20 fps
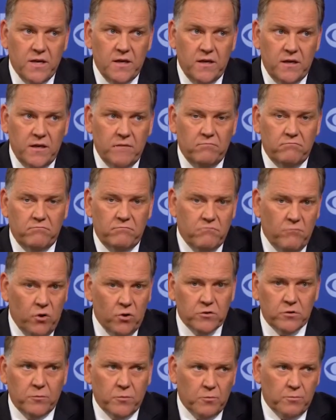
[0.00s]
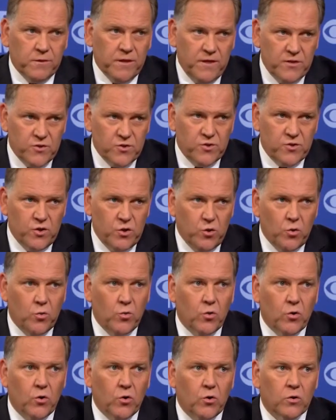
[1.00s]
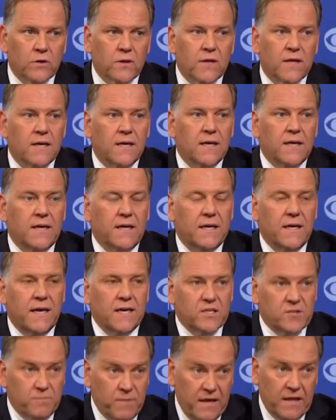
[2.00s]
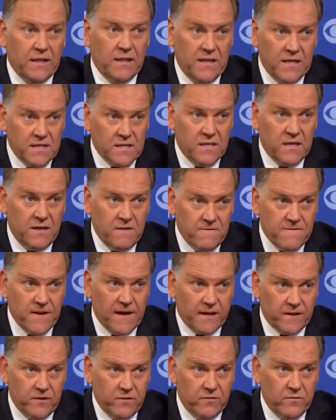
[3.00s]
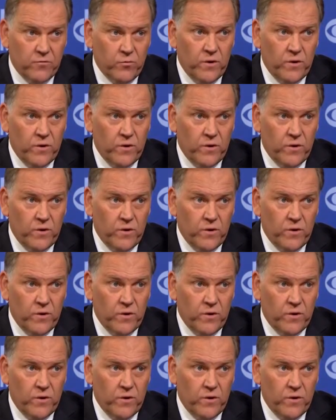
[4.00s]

in multiple places in the world, it has been less than effective.